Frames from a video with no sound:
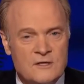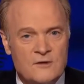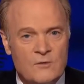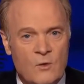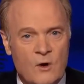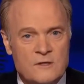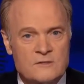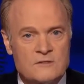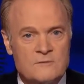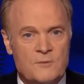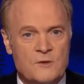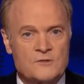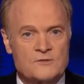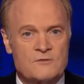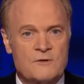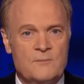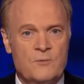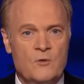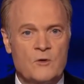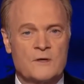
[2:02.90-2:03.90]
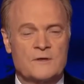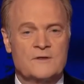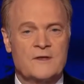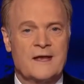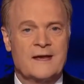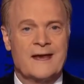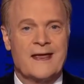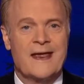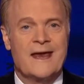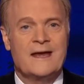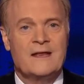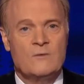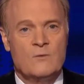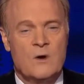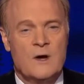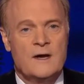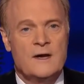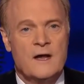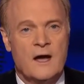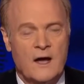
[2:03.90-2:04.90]
in the Washington Post report that
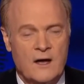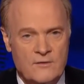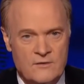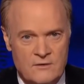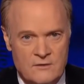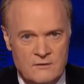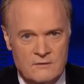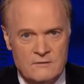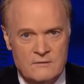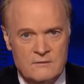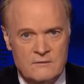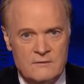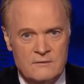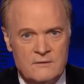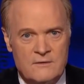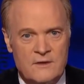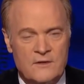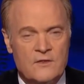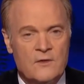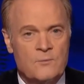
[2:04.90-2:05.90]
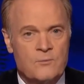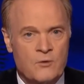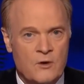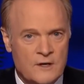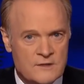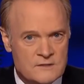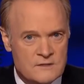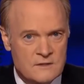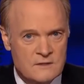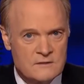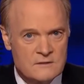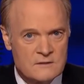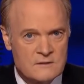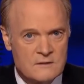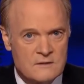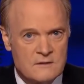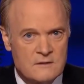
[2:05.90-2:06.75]
anyone other than the president